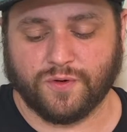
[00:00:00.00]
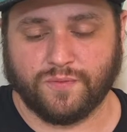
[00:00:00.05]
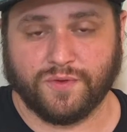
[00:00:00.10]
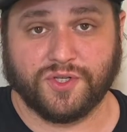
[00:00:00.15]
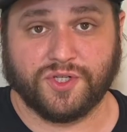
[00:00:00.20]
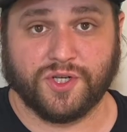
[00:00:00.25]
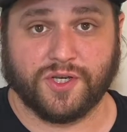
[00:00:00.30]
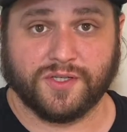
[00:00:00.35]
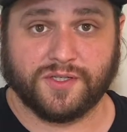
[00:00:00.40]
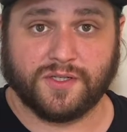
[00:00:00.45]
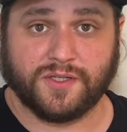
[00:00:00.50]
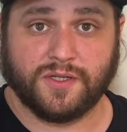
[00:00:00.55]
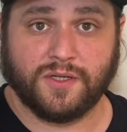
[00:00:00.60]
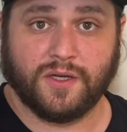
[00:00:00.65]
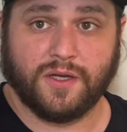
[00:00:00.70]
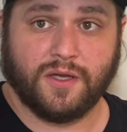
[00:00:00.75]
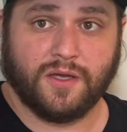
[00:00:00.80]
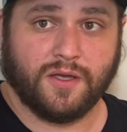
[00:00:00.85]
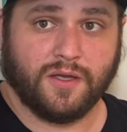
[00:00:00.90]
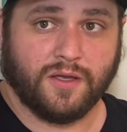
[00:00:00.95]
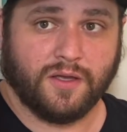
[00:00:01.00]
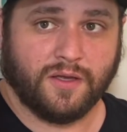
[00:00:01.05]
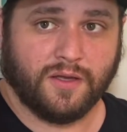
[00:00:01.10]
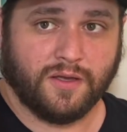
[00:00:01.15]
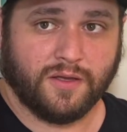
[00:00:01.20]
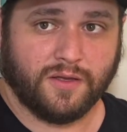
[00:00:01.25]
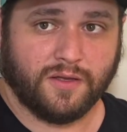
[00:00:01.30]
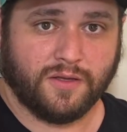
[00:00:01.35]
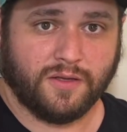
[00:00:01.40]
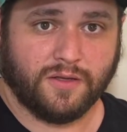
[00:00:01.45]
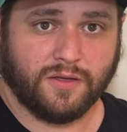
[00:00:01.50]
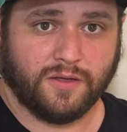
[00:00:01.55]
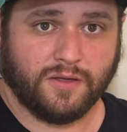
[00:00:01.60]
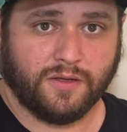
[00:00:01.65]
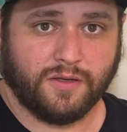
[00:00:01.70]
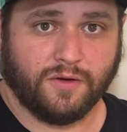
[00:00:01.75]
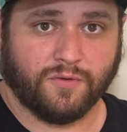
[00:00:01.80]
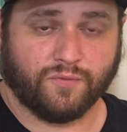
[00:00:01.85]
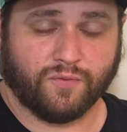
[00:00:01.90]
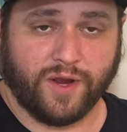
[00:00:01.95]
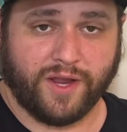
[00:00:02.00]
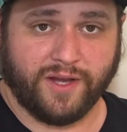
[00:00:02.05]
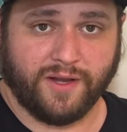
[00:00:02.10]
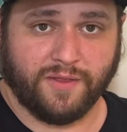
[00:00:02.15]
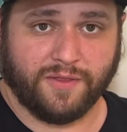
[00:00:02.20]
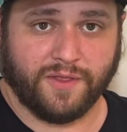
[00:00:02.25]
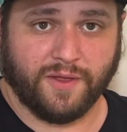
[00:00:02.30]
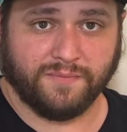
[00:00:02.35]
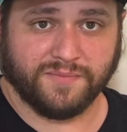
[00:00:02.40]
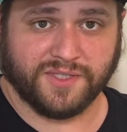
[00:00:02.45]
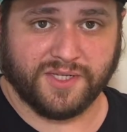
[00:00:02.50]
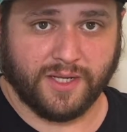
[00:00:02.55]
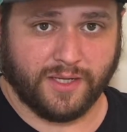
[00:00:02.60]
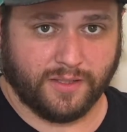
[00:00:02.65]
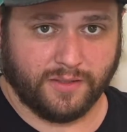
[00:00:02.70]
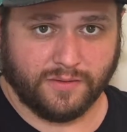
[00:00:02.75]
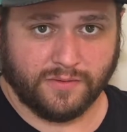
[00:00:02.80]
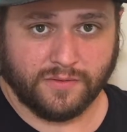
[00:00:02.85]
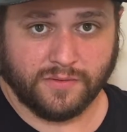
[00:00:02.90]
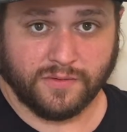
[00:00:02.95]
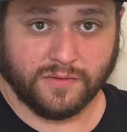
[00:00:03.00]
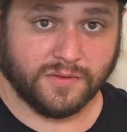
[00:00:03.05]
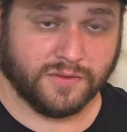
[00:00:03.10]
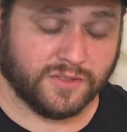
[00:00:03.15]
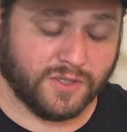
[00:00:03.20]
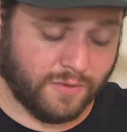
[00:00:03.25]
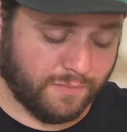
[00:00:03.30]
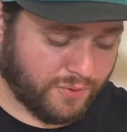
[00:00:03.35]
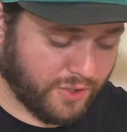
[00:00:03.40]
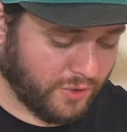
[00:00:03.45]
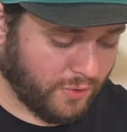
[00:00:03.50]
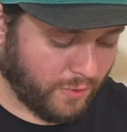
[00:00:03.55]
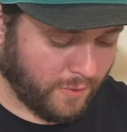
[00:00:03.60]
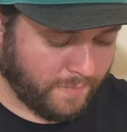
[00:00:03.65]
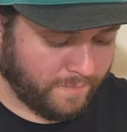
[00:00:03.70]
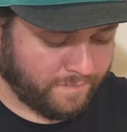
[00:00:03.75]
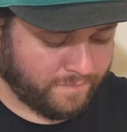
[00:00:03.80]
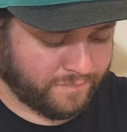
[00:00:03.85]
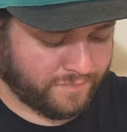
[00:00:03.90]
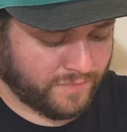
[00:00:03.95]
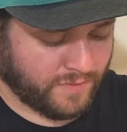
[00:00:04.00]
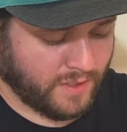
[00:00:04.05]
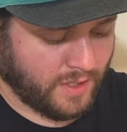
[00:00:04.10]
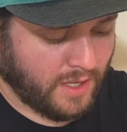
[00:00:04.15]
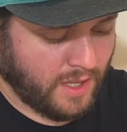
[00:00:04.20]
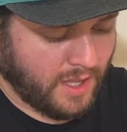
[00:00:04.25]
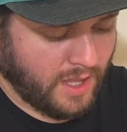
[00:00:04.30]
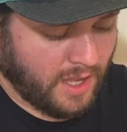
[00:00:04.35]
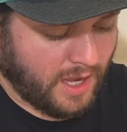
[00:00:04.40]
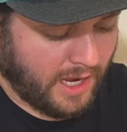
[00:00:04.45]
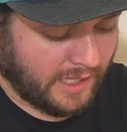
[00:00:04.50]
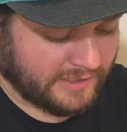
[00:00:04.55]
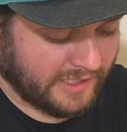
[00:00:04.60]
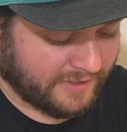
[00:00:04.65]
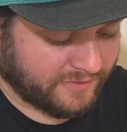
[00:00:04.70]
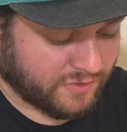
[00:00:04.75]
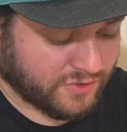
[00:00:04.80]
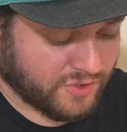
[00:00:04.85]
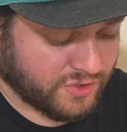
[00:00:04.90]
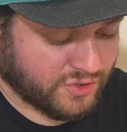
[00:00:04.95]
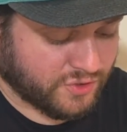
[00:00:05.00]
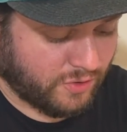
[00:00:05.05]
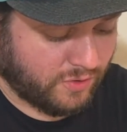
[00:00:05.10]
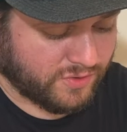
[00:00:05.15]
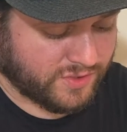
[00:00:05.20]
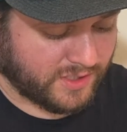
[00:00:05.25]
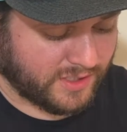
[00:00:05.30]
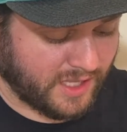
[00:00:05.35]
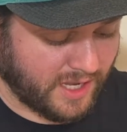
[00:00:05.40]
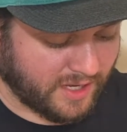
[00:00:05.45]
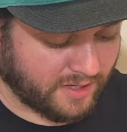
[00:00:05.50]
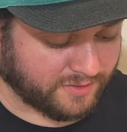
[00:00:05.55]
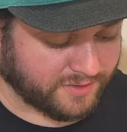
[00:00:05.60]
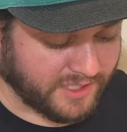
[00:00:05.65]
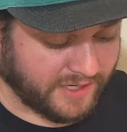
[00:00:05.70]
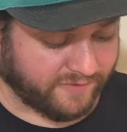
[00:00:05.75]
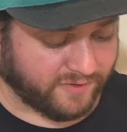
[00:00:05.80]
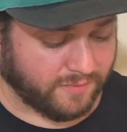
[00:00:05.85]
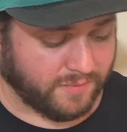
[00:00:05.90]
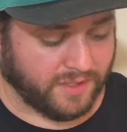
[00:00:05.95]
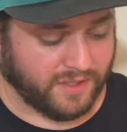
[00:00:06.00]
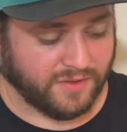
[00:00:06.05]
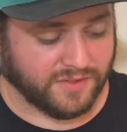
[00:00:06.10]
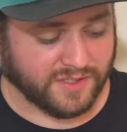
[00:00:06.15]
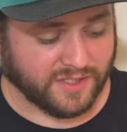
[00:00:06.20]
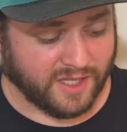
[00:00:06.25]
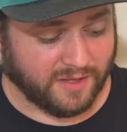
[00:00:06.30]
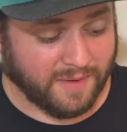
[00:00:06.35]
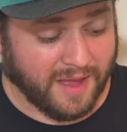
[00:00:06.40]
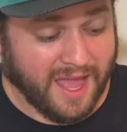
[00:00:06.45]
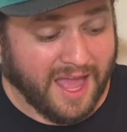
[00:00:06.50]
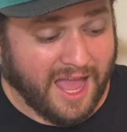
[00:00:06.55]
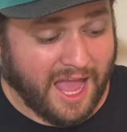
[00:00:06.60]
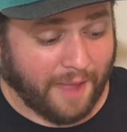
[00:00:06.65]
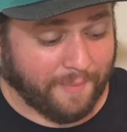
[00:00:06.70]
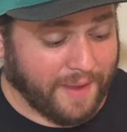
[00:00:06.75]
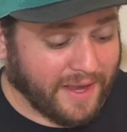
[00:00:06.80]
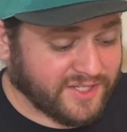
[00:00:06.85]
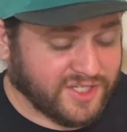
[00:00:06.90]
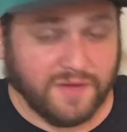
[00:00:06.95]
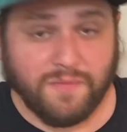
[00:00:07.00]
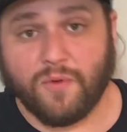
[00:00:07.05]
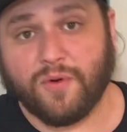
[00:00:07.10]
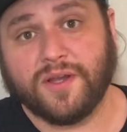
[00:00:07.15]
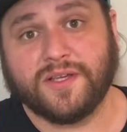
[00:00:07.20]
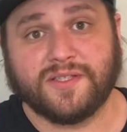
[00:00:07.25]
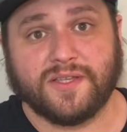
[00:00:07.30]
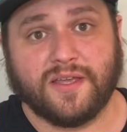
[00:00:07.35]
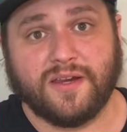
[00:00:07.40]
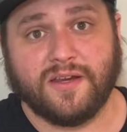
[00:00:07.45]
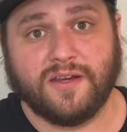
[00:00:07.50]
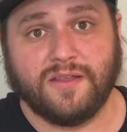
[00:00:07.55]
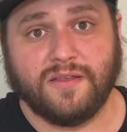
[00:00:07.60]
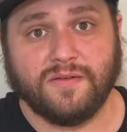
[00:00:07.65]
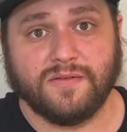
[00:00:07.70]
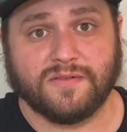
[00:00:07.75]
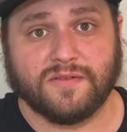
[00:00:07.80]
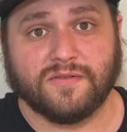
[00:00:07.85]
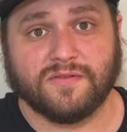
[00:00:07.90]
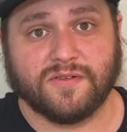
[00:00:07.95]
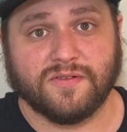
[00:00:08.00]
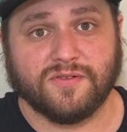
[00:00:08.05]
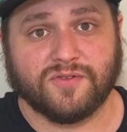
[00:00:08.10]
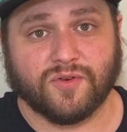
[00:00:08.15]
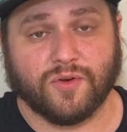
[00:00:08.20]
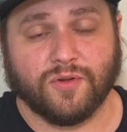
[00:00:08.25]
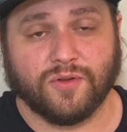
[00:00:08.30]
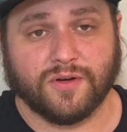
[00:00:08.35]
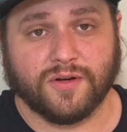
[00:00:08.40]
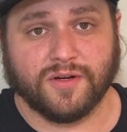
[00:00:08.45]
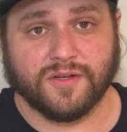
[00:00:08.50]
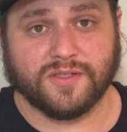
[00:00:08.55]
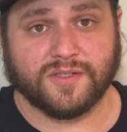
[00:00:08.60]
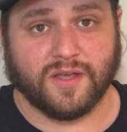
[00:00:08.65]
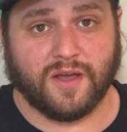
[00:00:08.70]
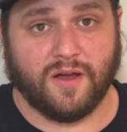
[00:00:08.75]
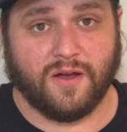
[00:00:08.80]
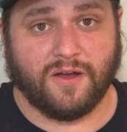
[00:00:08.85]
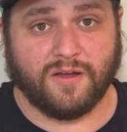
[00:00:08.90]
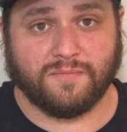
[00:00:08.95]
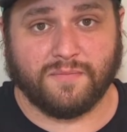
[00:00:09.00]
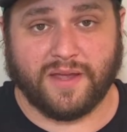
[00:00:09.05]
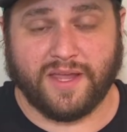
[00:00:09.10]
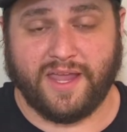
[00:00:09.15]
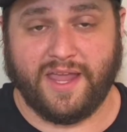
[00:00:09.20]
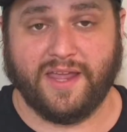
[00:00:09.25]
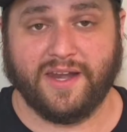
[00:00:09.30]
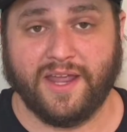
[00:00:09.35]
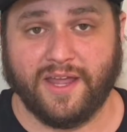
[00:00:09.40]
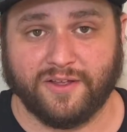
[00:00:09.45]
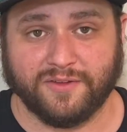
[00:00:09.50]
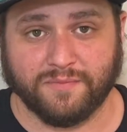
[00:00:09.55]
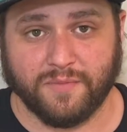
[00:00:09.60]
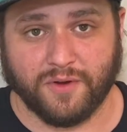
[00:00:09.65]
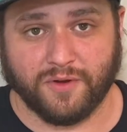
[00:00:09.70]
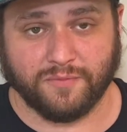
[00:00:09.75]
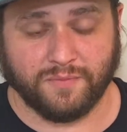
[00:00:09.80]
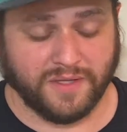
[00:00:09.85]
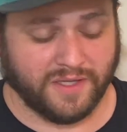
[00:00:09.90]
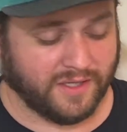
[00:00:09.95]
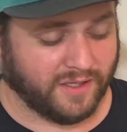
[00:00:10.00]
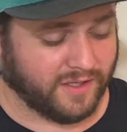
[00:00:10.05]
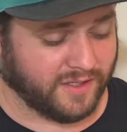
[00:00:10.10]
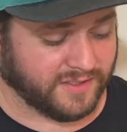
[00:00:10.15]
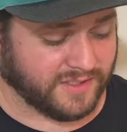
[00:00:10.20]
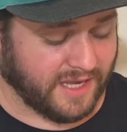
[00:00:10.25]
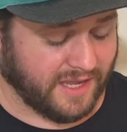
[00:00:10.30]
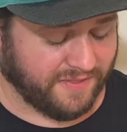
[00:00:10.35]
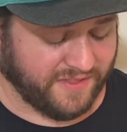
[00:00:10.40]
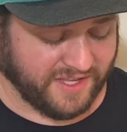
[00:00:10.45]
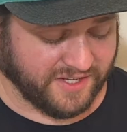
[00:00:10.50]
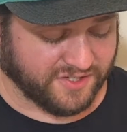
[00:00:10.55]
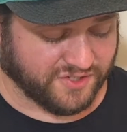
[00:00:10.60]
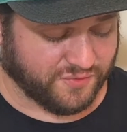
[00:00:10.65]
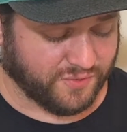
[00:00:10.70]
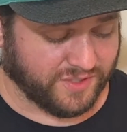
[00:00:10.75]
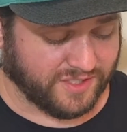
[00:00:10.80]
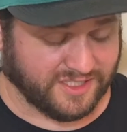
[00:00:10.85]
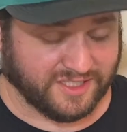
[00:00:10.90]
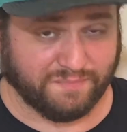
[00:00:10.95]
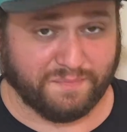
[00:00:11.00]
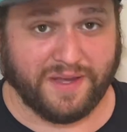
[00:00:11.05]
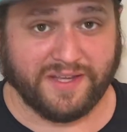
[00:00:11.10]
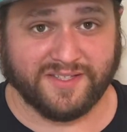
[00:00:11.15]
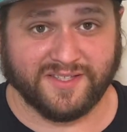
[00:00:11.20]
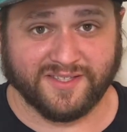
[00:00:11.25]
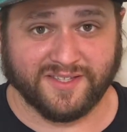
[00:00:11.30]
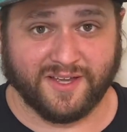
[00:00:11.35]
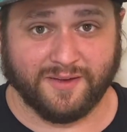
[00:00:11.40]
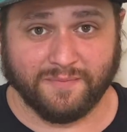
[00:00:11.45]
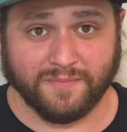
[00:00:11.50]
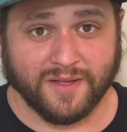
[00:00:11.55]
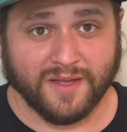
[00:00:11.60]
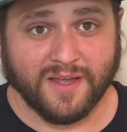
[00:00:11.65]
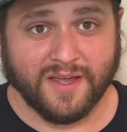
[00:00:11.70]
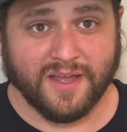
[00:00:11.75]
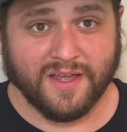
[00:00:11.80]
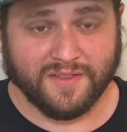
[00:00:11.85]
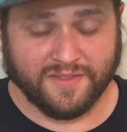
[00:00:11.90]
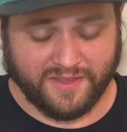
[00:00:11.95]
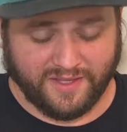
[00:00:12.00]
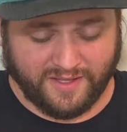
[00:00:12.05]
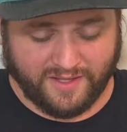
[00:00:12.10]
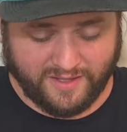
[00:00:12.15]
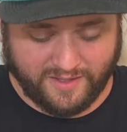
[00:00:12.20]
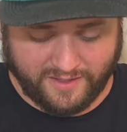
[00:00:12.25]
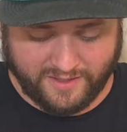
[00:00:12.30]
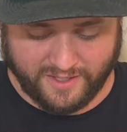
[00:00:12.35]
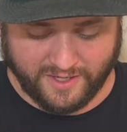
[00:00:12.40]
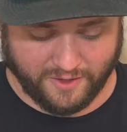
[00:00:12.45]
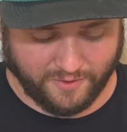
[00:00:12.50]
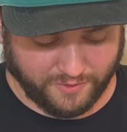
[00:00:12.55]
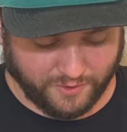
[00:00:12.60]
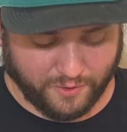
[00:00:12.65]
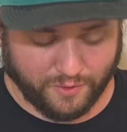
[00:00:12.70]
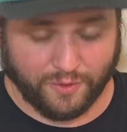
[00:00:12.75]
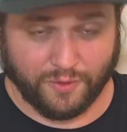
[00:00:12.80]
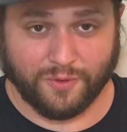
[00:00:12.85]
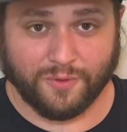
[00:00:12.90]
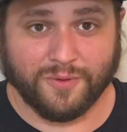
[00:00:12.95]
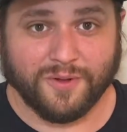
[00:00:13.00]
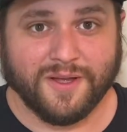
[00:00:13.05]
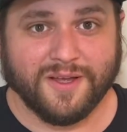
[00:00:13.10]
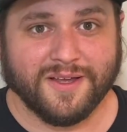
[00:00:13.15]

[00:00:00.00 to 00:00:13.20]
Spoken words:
with just your right thumbstick. So pretty cool. I like those controllers a lot. I'll definitely be using them. I'm actually more excited to use those controllers on my handheld mode because I think it just really spices up the whole